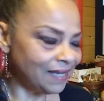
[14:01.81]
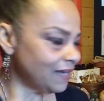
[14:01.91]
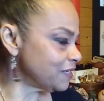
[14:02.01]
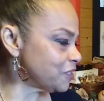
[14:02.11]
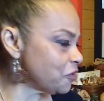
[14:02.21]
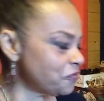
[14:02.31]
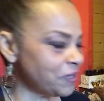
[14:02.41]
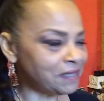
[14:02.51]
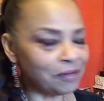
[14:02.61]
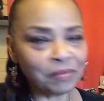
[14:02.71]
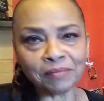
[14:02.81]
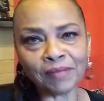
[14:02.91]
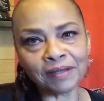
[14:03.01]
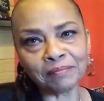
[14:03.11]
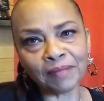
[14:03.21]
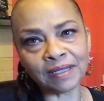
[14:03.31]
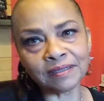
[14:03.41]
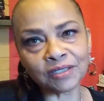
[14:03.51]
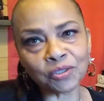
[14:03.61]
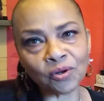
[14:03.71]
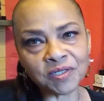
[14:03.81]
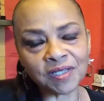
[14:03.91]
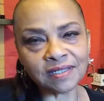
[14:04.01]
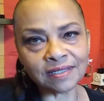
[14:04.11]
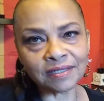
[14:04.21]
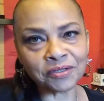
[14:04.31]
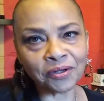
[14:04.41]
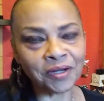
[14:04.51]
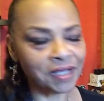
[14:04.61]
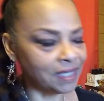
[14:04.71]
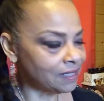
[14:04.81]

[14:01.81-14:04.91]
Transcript: And it's so funny that my starseed sister,